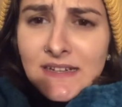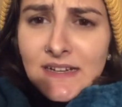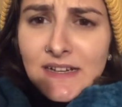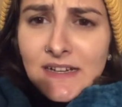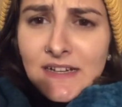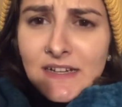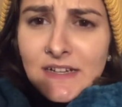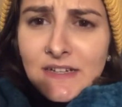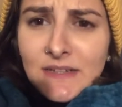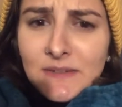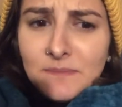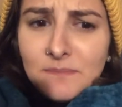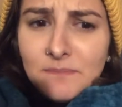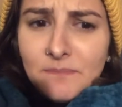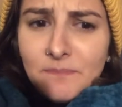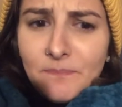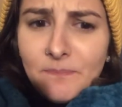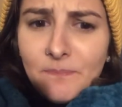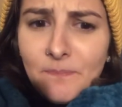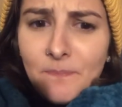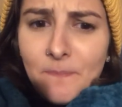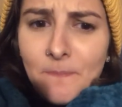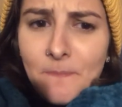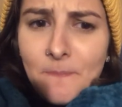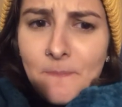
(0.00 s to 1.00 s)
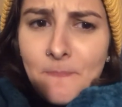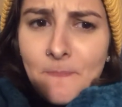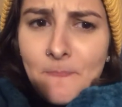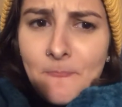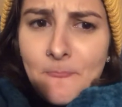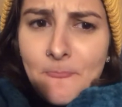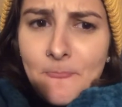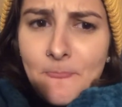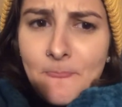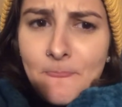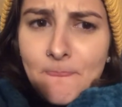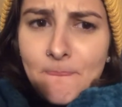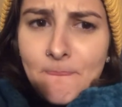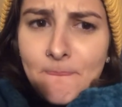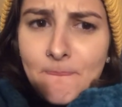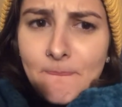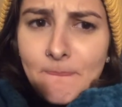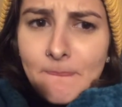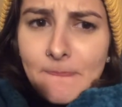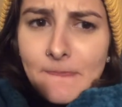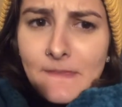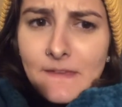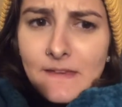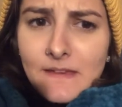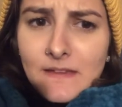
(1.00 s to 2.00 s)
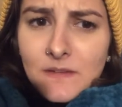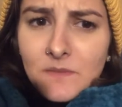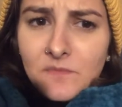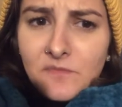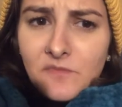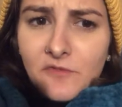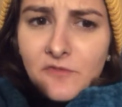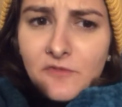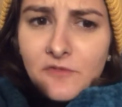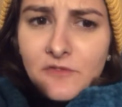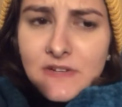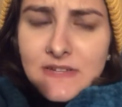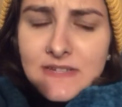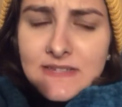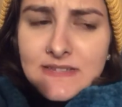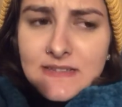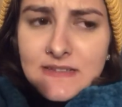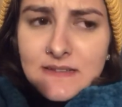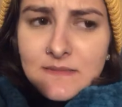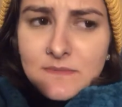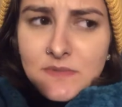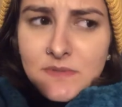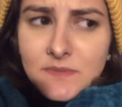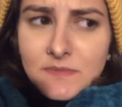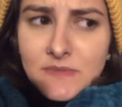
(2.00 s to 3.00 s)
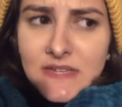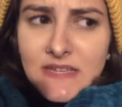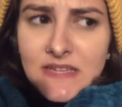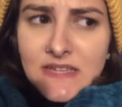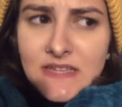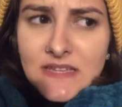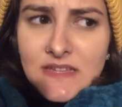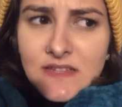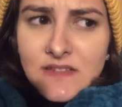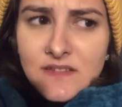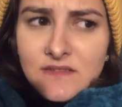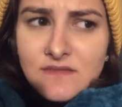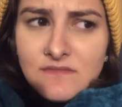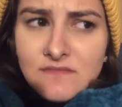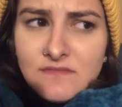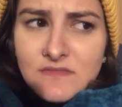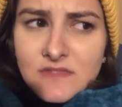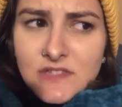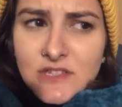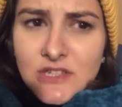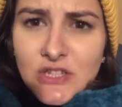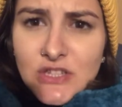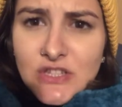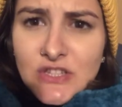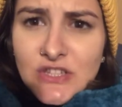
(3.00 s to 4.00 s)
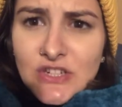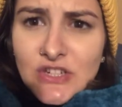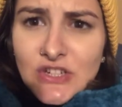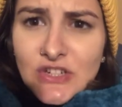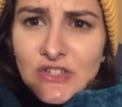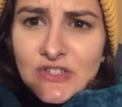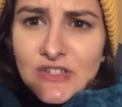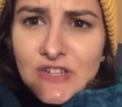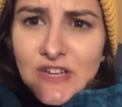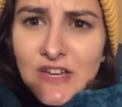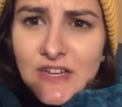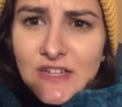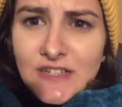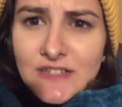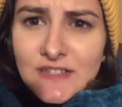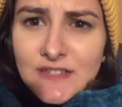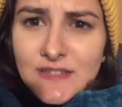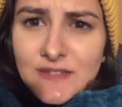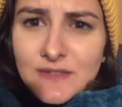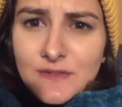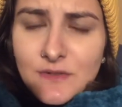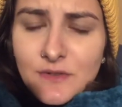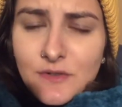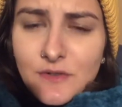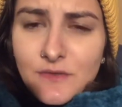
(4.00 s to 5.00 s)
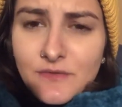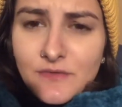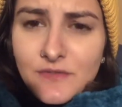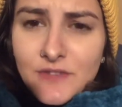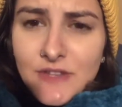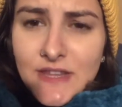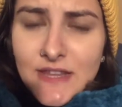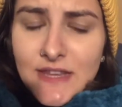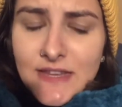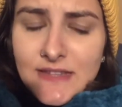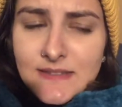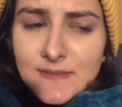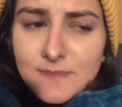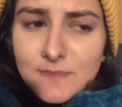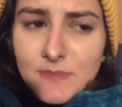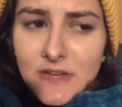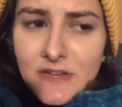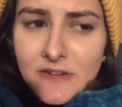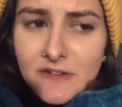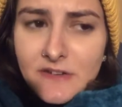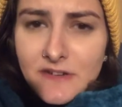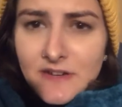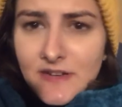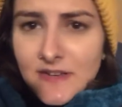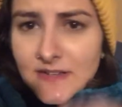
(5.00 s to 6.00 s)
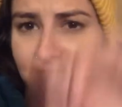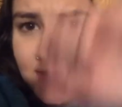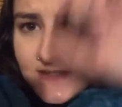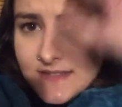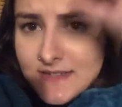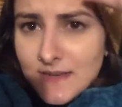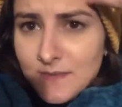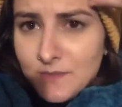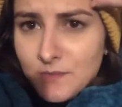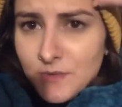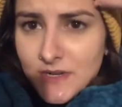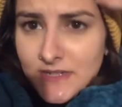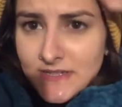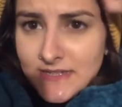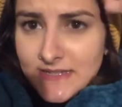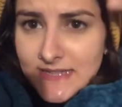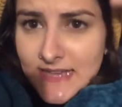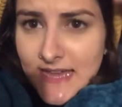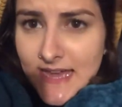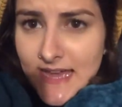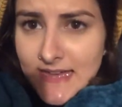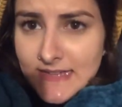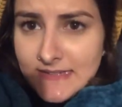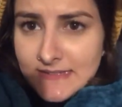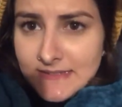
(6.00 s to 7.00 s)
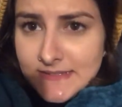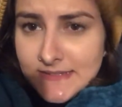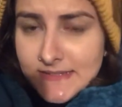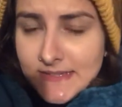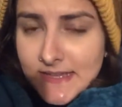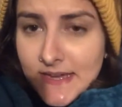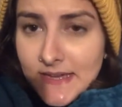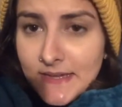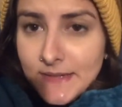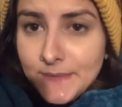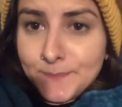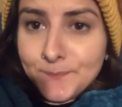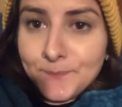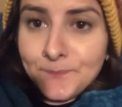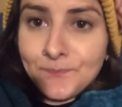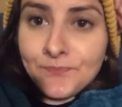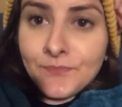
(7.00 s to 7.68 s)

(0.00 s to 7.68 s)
Um, and I'm freezing, but my heat just turned on, so hopefully that's better and I can stop wearing this hat inside.